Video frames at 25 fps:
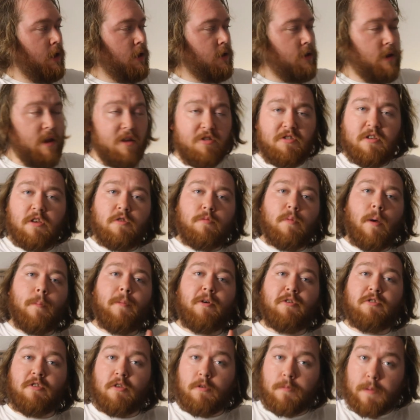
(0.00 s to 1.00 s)
This is my
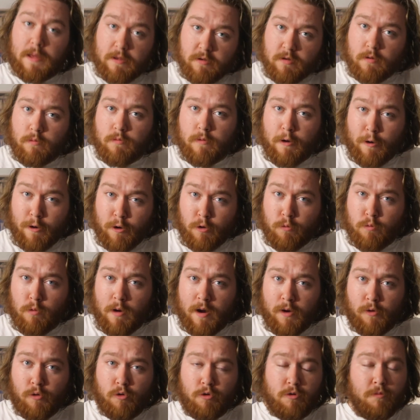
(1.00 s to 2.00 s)
most expensive
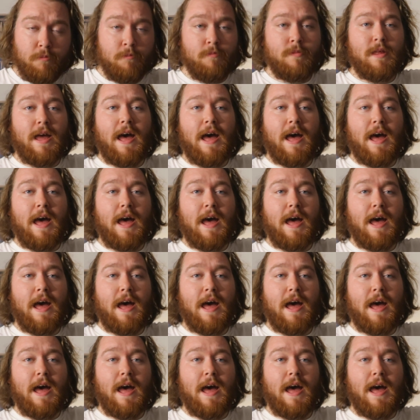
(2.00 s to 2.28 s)
record,